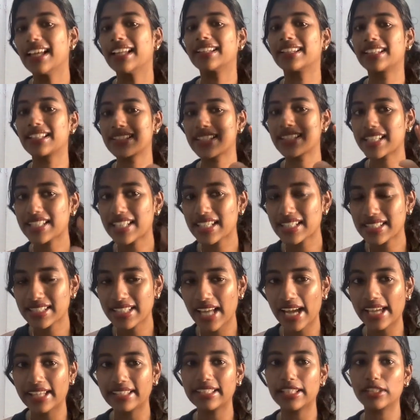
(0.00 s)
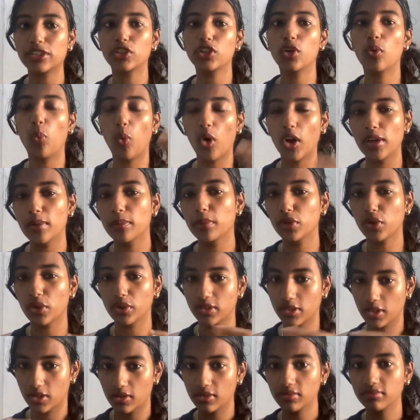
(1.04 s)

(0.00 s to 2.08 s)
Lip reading: this is a sign that volume growth,